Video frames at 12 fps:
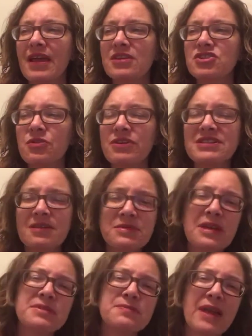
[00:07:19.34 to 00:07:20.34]
And so they
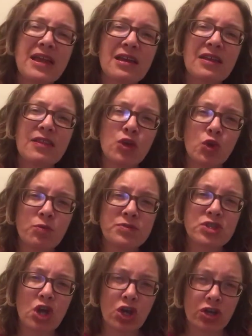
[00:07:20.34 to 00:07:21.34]
sometimes make the
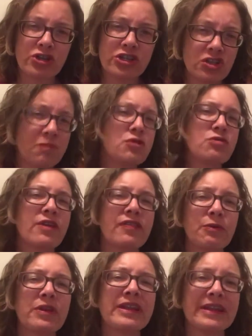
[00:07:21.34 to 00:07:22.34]
hoops harder to jump through than
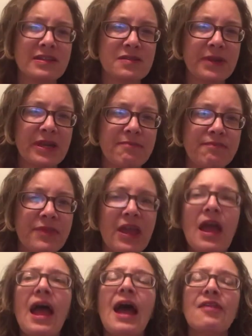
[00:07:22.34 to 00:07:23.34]
they really need to be.
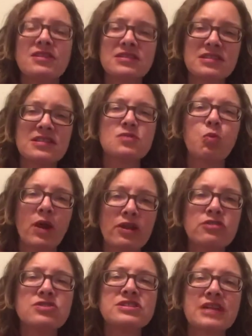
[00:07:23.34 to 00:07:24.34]
And this is one
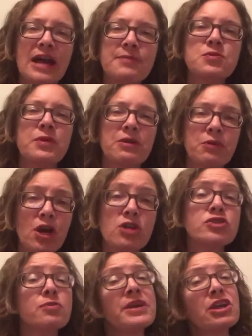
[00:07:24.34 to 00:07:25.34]
of those times when it would
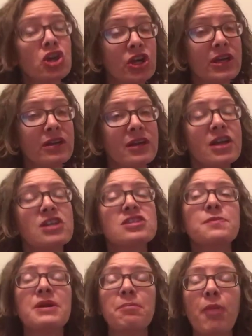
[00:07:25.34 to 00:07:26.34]
also be good
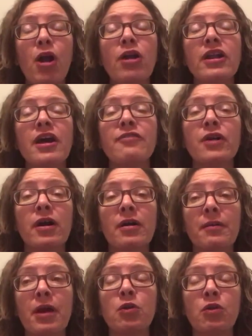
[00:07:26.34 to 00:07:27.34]
to be a part of
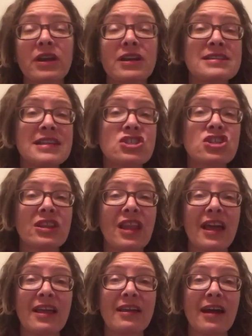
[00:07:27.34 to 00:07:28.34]
an organization
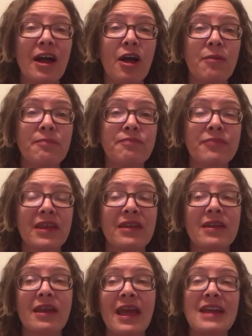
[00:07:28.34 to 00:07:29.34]
like
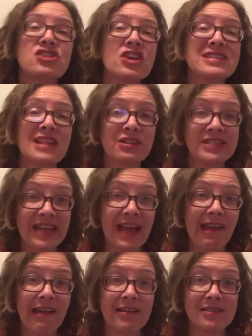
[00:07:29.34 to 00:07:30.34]

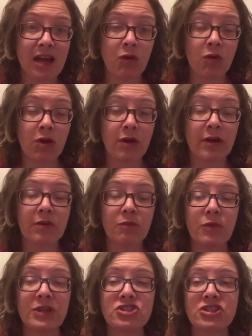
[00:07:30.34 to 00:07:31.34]
hslda.org,
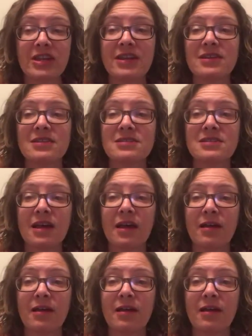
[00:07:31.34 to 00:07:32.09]
which is